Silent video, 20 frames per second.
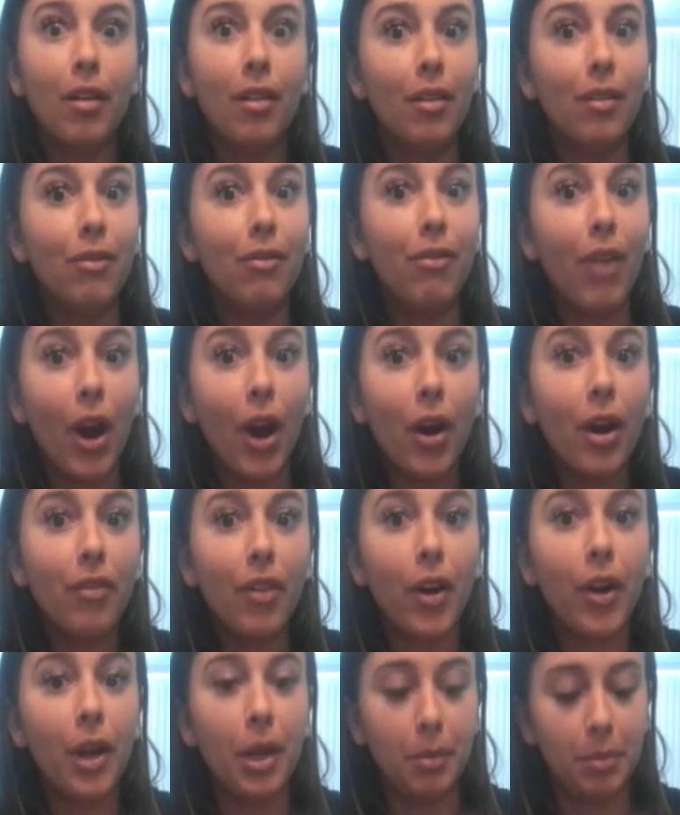very,
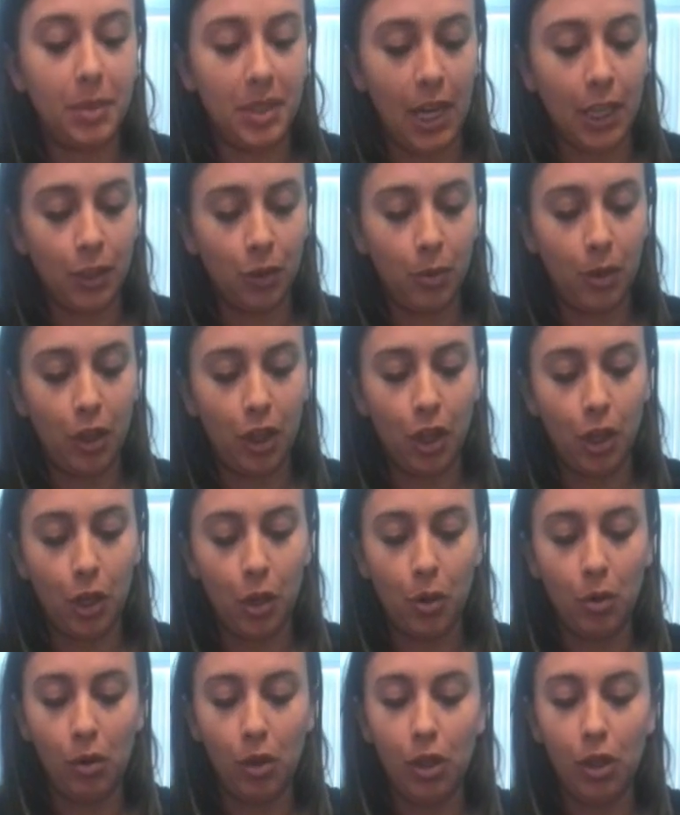very obsessed with you.